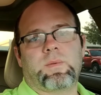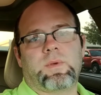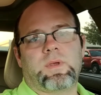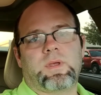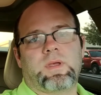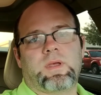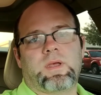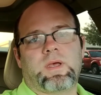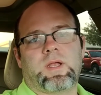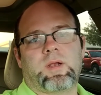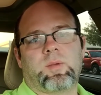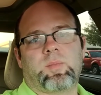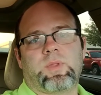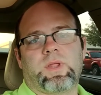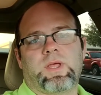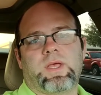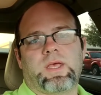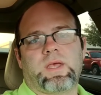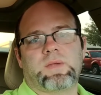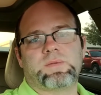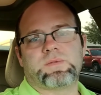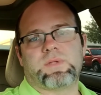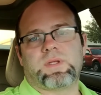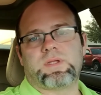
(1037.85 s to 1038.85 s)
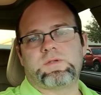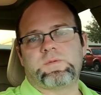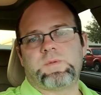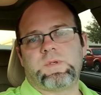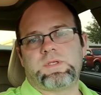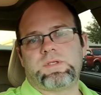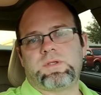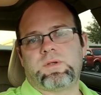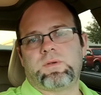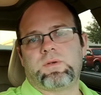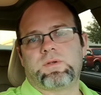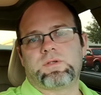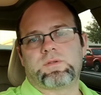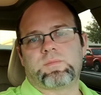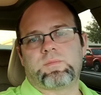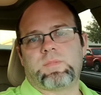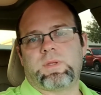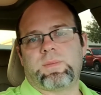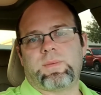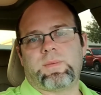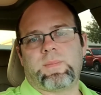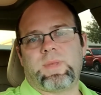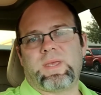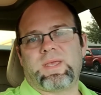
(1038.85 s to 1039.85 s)
We can kind of play games with HP tuners and
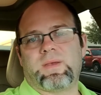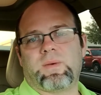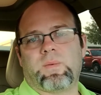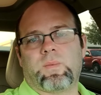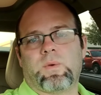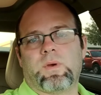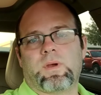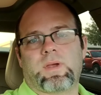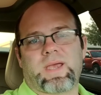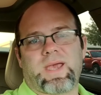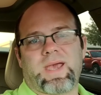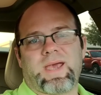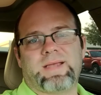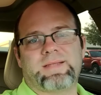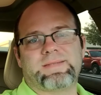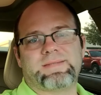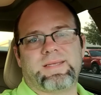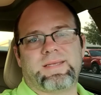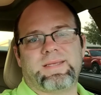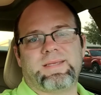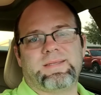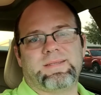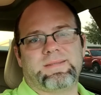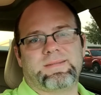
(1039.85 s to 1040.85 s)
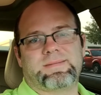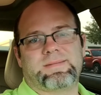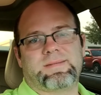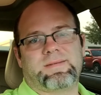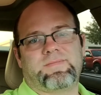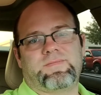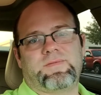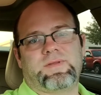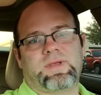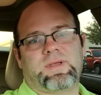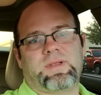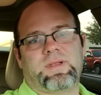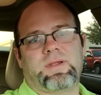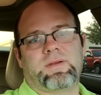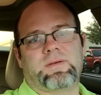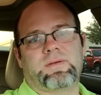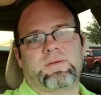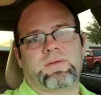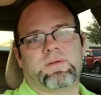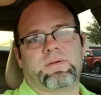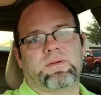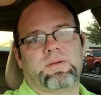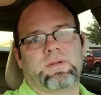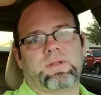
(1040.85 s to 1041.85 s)
maybe make it work as is if the
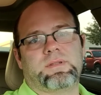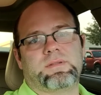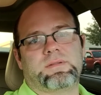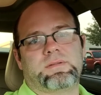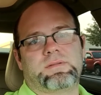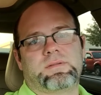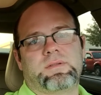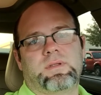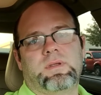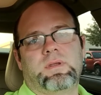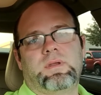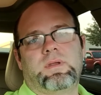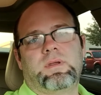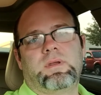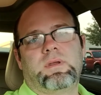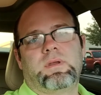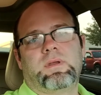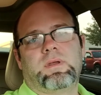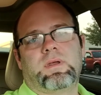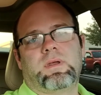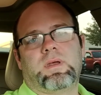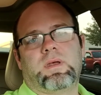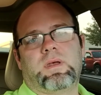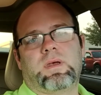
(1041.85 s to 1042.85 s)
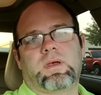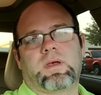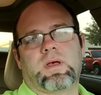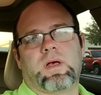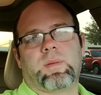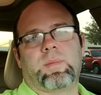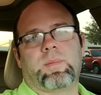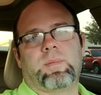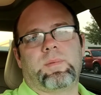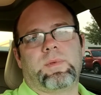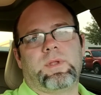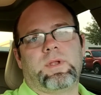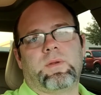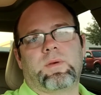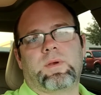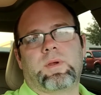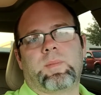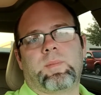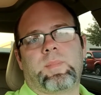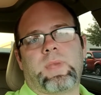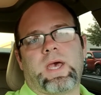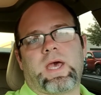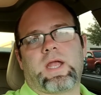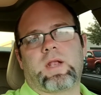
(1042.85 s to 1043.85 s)
connector is
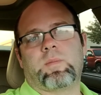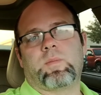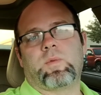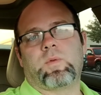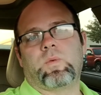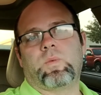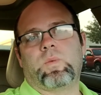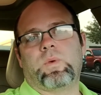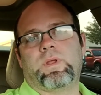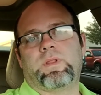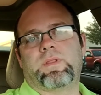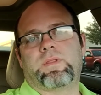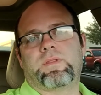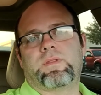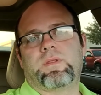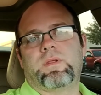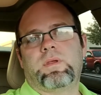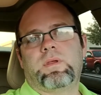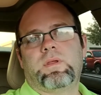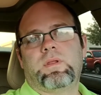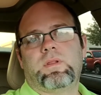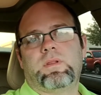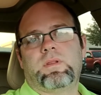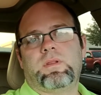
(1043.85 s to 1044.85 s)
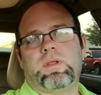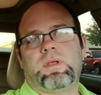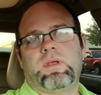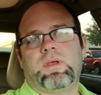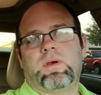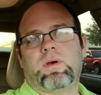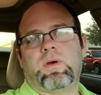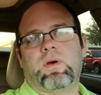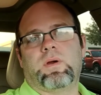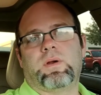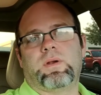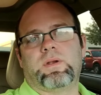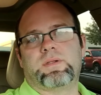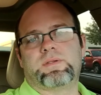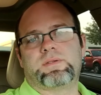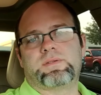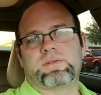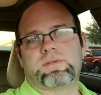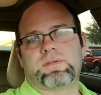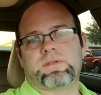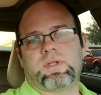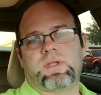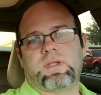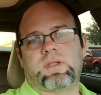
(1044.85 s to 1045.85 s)
compatible with the
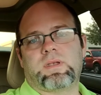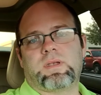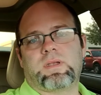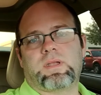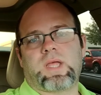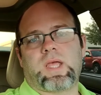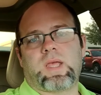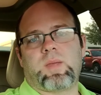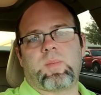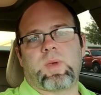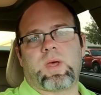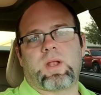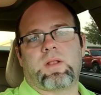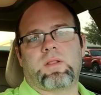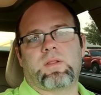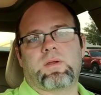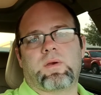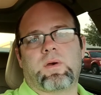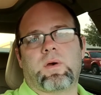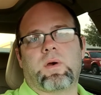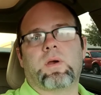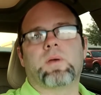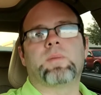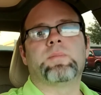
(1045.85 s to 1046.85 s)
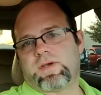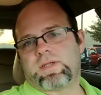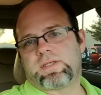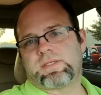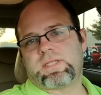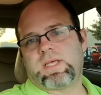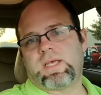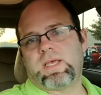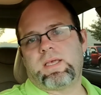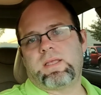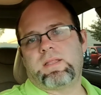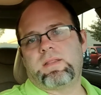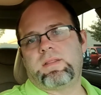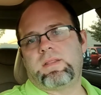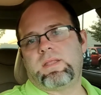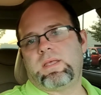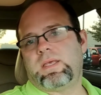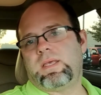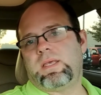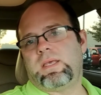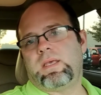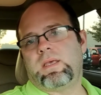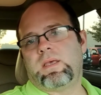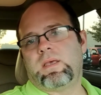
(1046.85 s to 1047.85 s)
harness that came out of the car. If I take
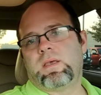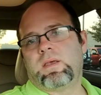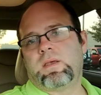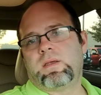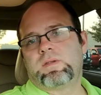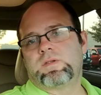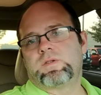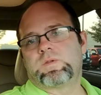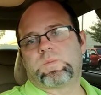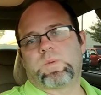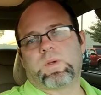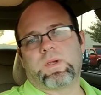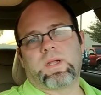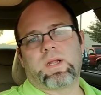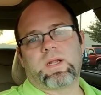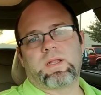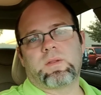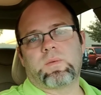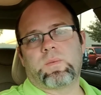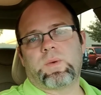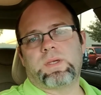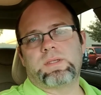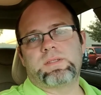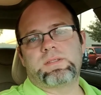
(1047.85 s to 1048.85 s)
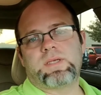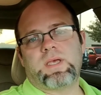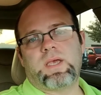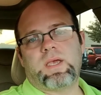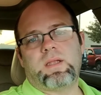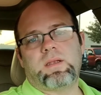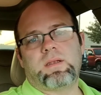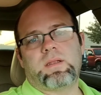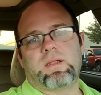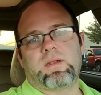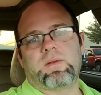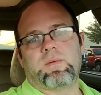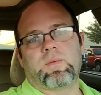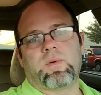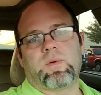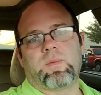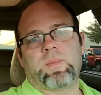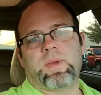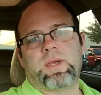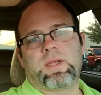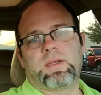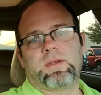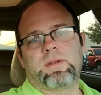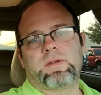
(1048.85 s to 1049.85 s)
the spring out of the wastegate, it
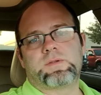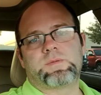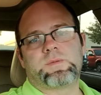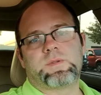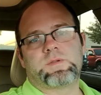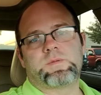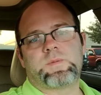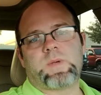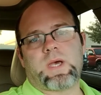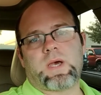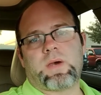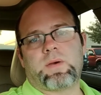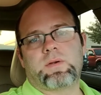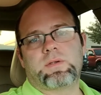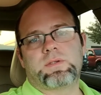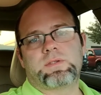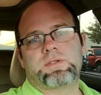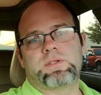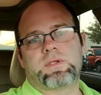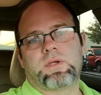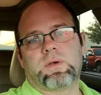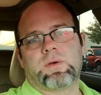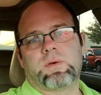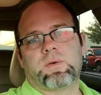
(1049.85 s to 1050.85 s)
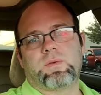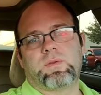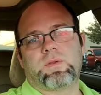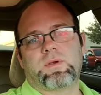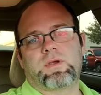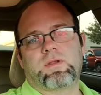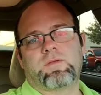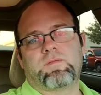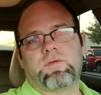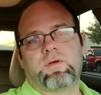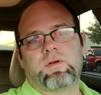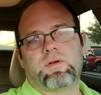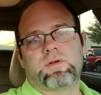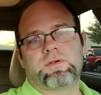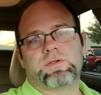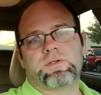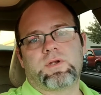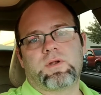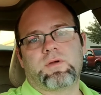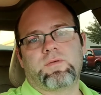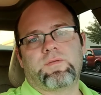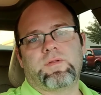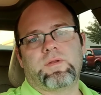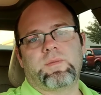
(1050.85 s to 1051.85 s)
won't make near as much power, so the converter
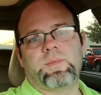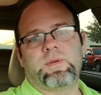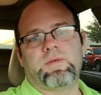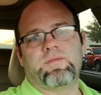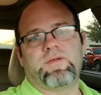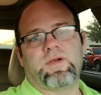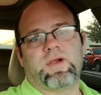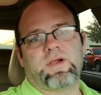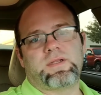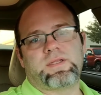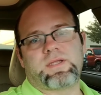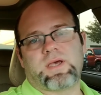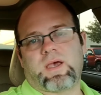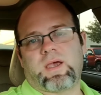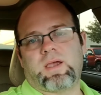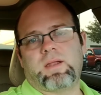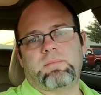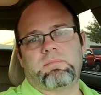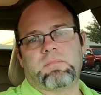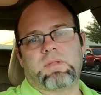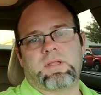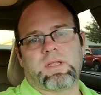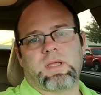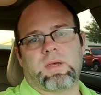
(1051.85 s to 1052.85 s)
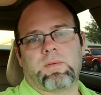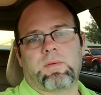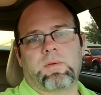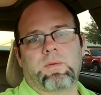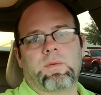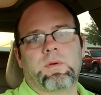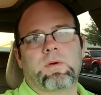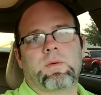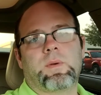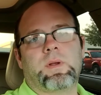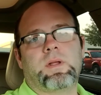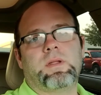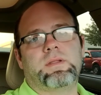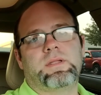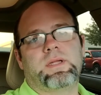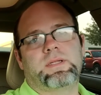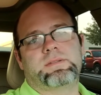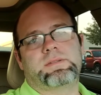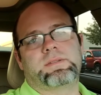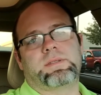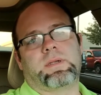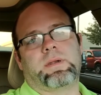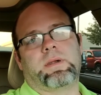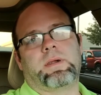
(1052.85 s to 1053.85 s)
should hopefully be very tight, and that would work well in
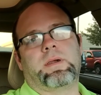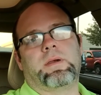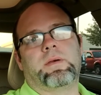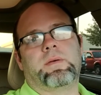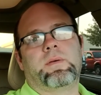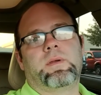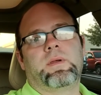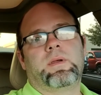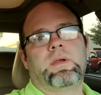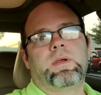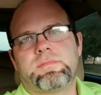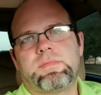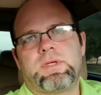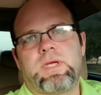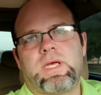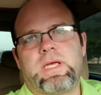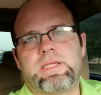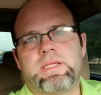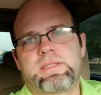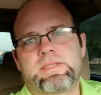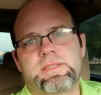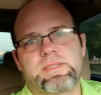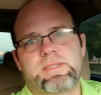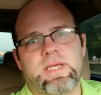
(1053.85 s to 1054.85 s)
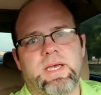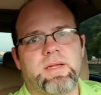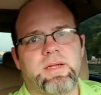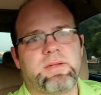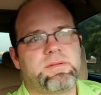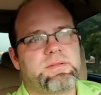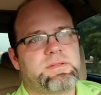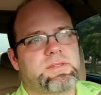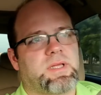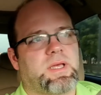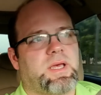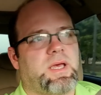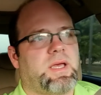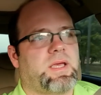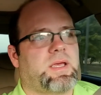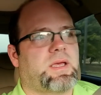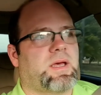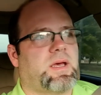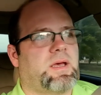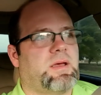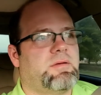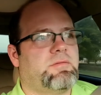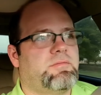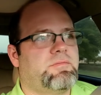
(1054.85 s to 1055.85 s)
that scenario. It sounds like
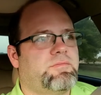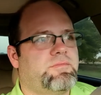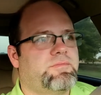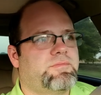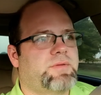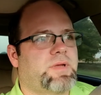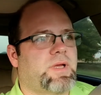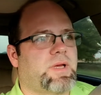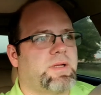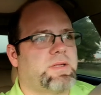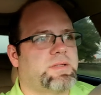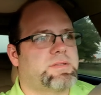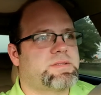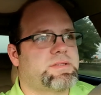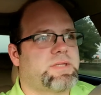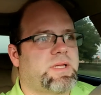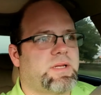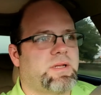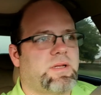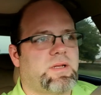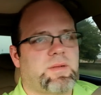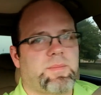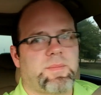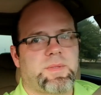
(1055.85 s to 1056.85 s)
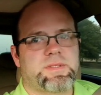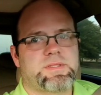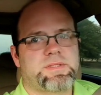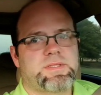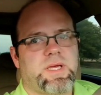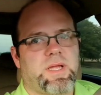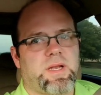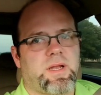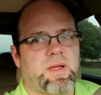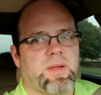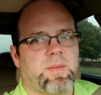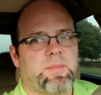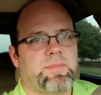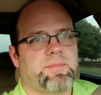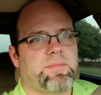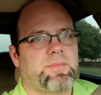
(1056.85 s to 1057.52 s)
I've kind of settled on my setup.